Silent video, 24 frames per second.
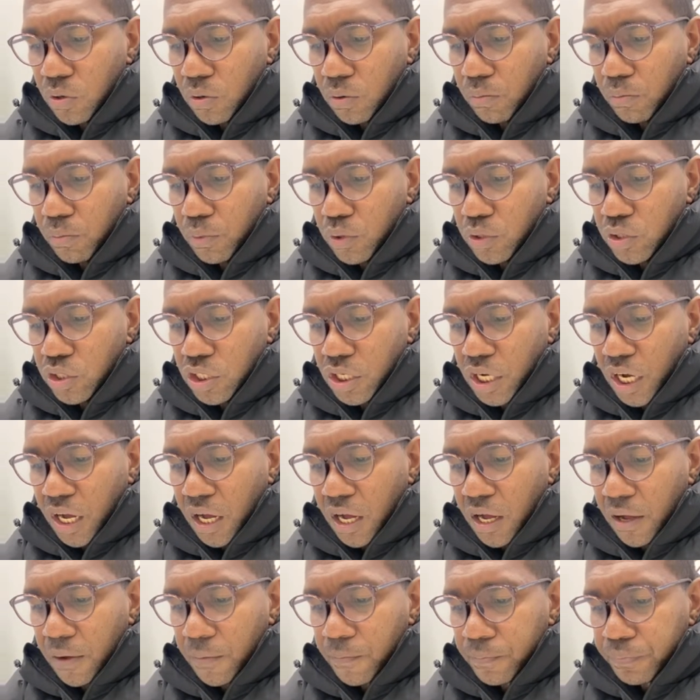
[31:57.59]
mocha,
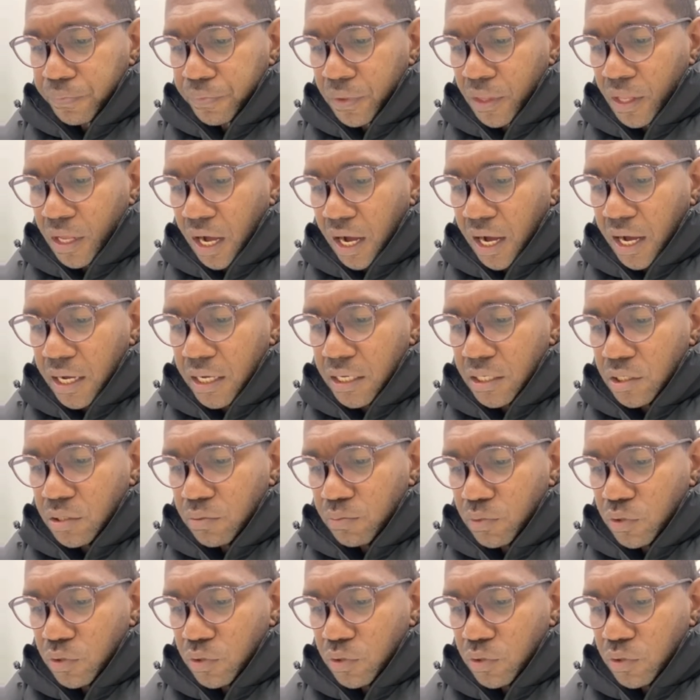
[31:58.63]
iced